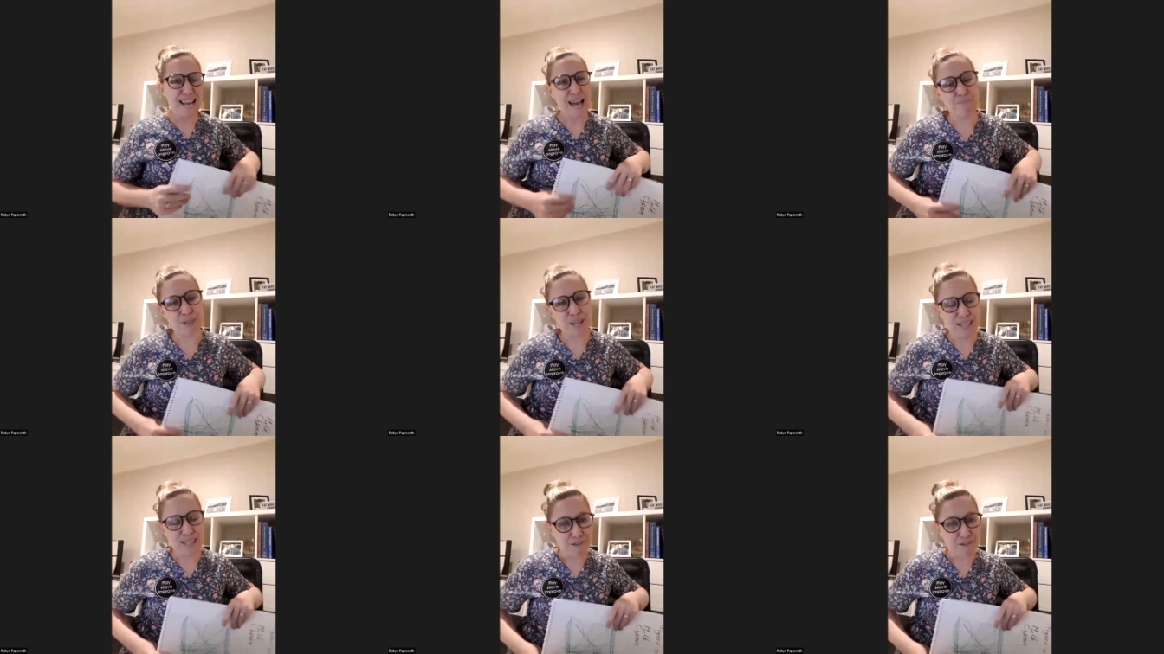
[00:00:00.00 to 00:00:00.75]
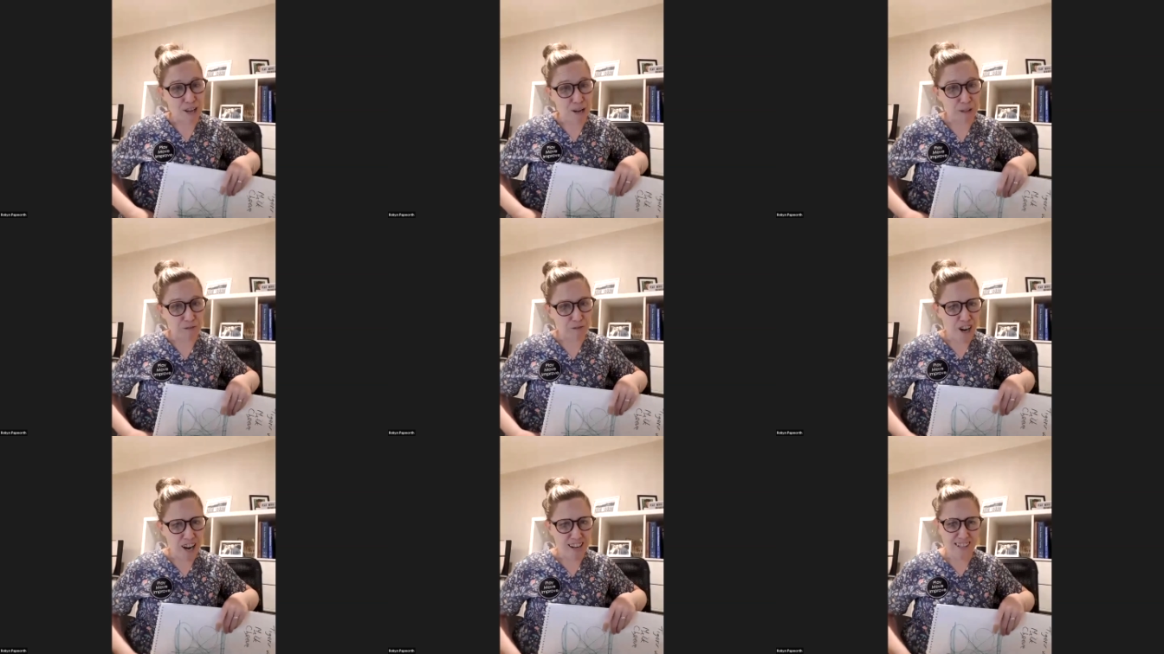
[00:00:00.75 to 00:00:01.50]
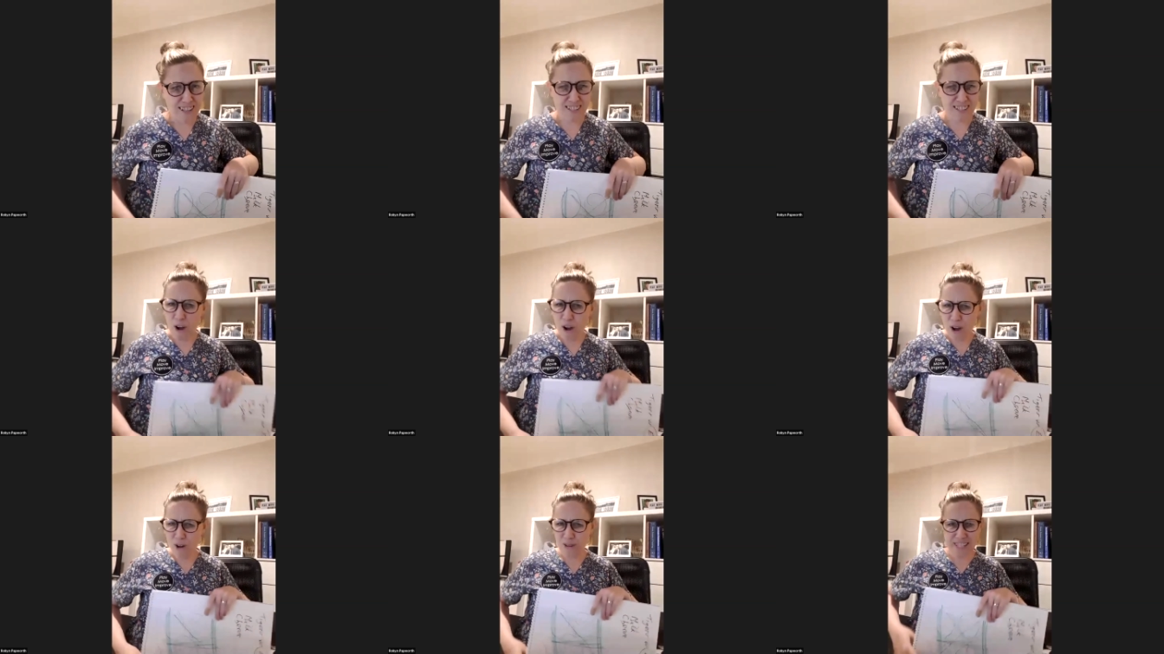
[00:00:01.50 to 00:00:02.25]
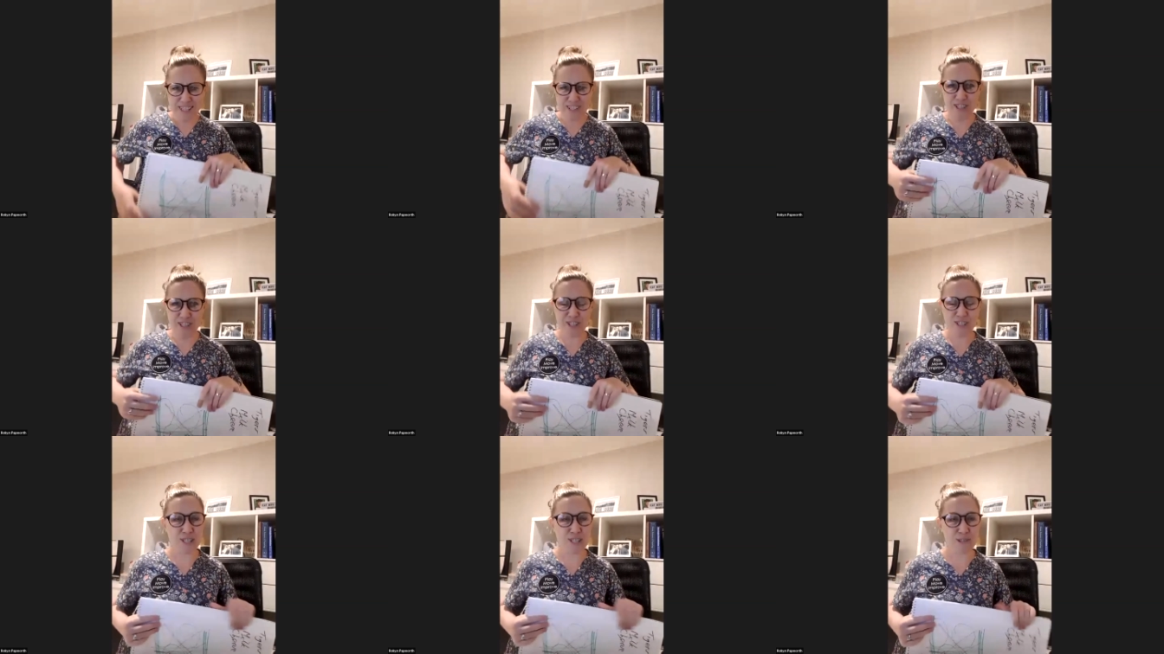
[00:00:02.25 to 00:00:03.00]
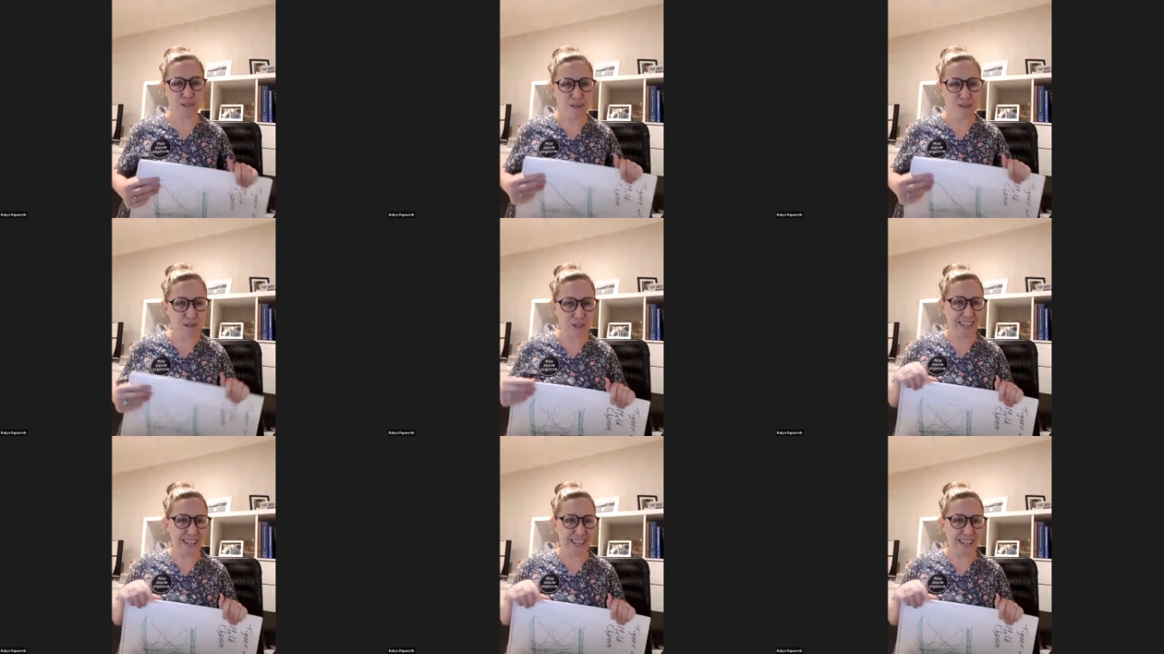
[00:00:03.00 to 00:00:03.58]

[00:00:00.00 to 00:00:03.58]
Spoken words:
And bless our family friend, he said, "Oh, that's just a scribble."